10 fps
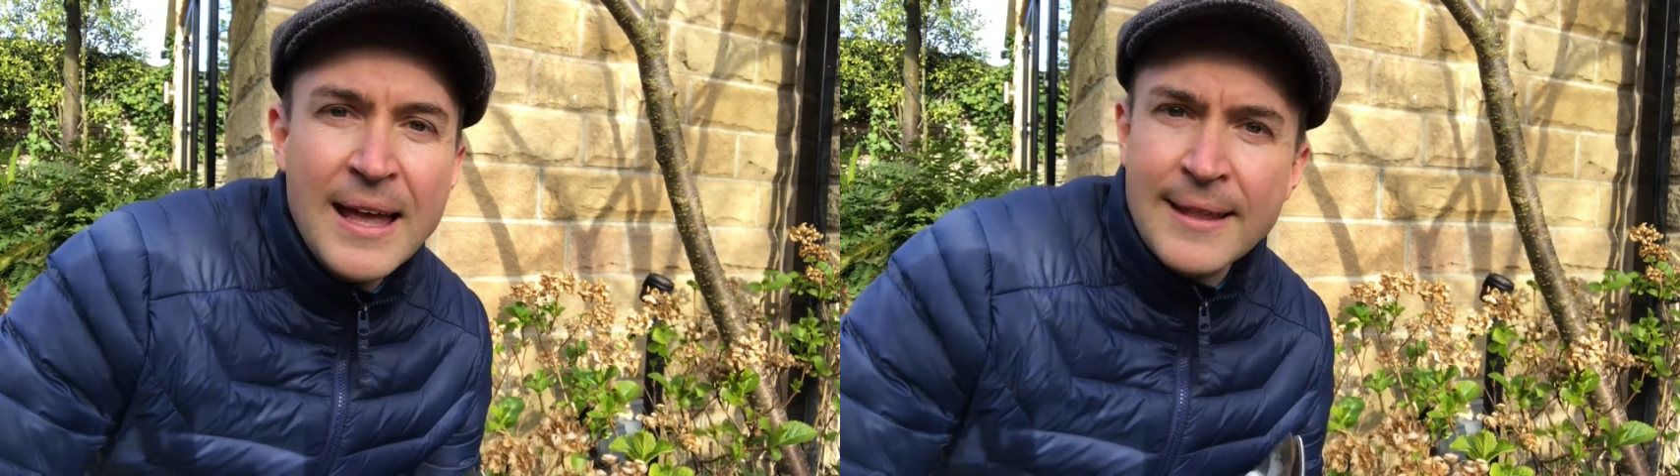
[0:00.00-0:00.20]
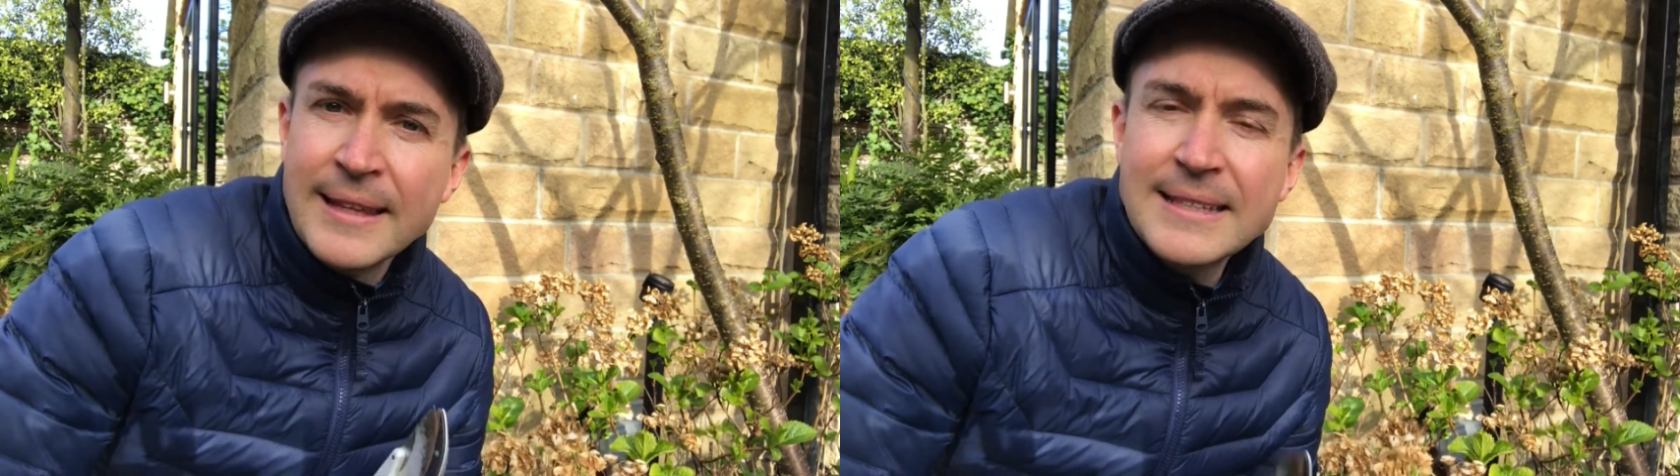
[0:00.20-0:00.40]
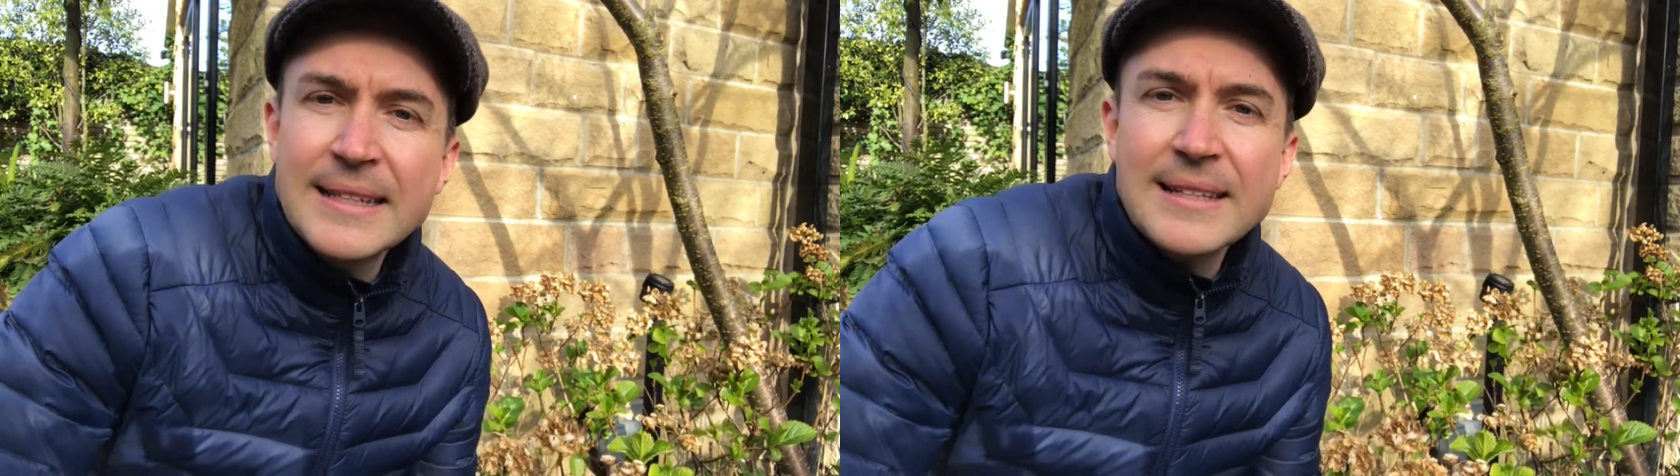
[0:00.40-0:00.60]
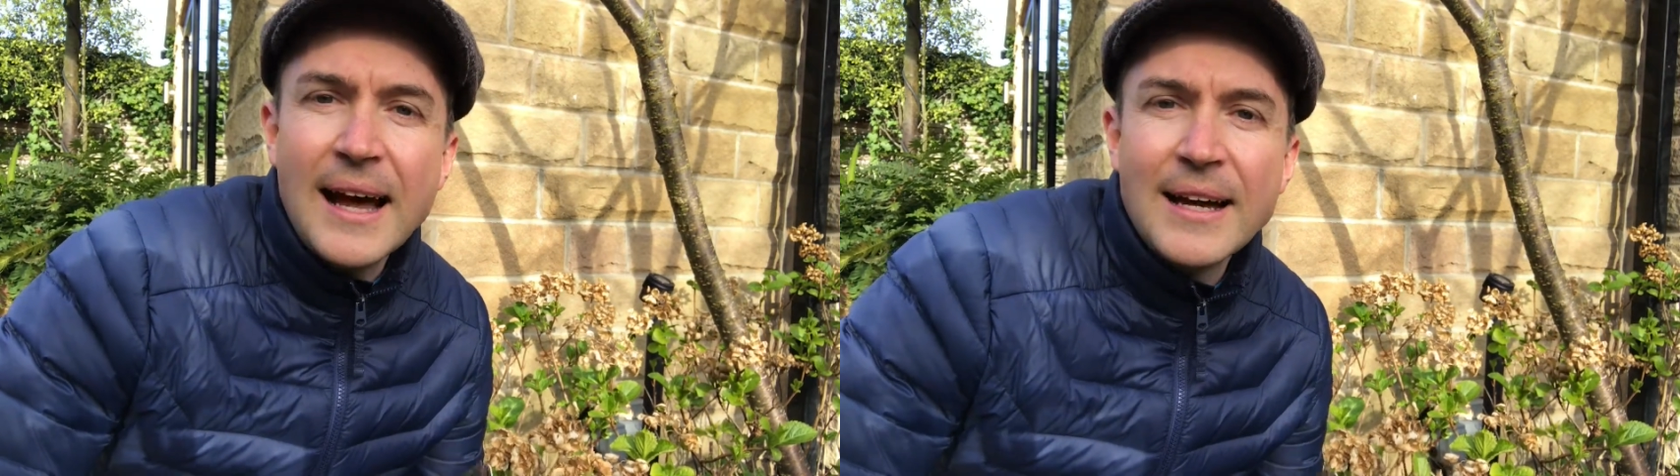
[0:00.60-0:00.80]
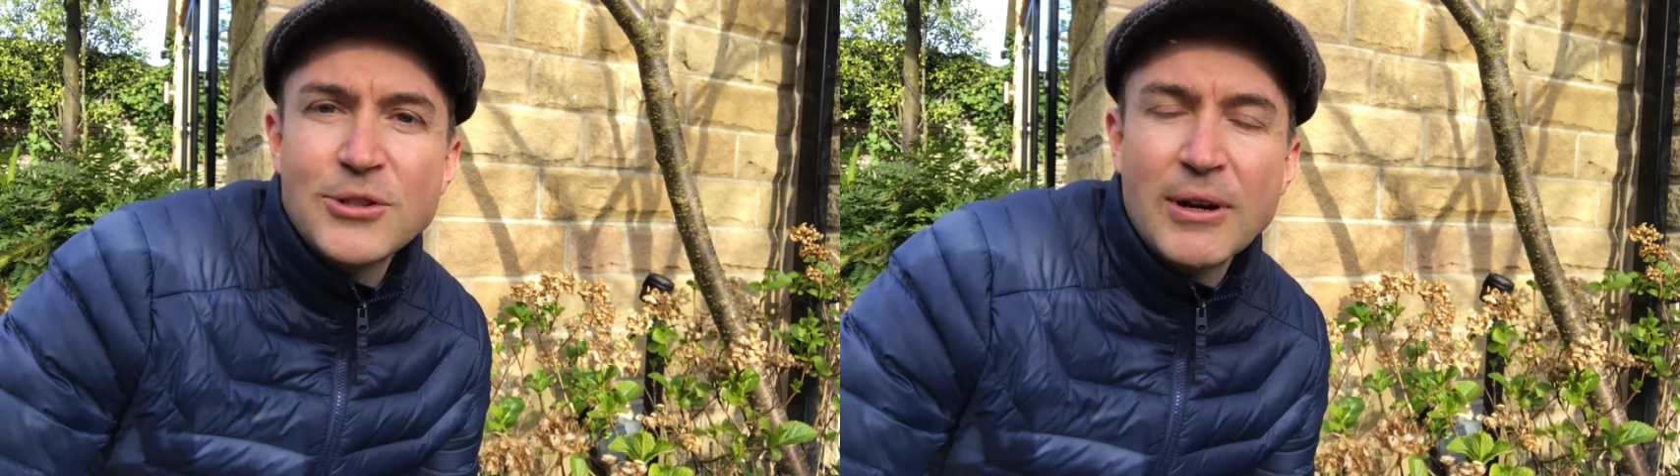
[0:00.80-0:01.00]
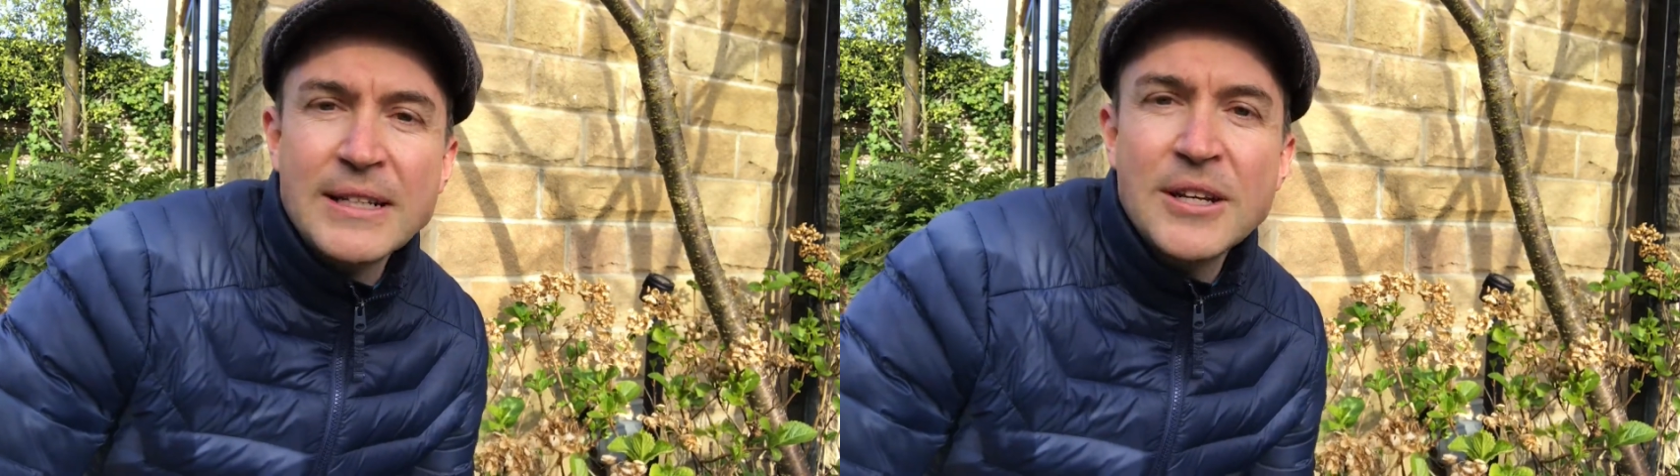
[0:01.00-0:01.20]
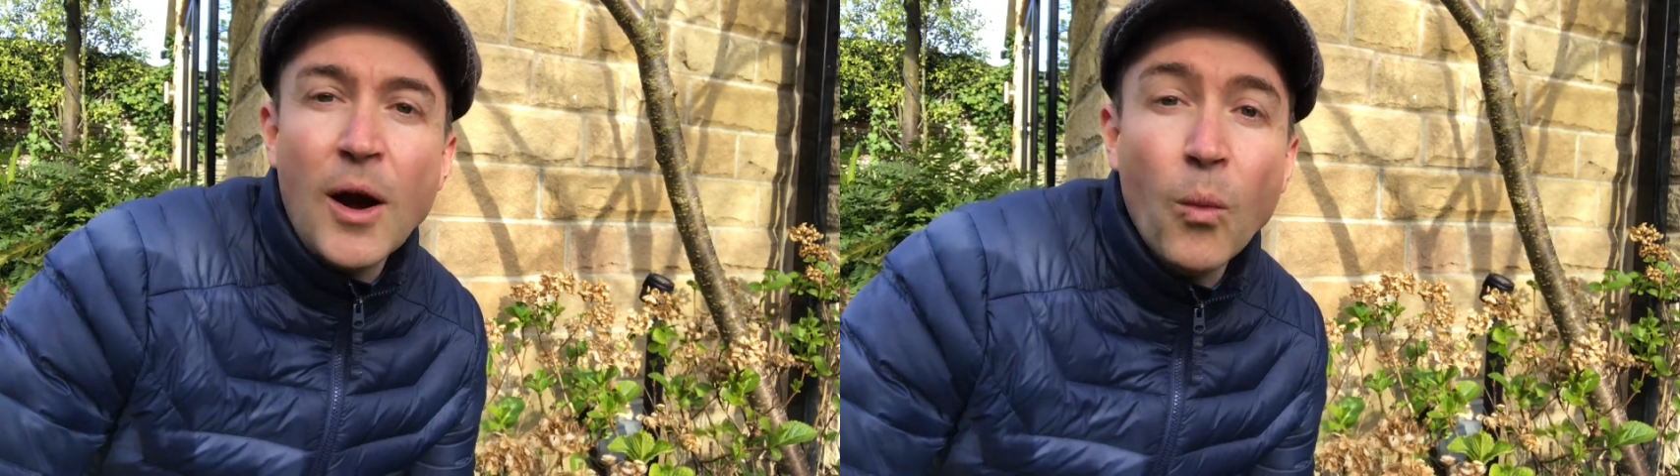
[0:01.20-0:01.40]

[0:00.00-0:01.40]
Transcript: This is a hydrangea, a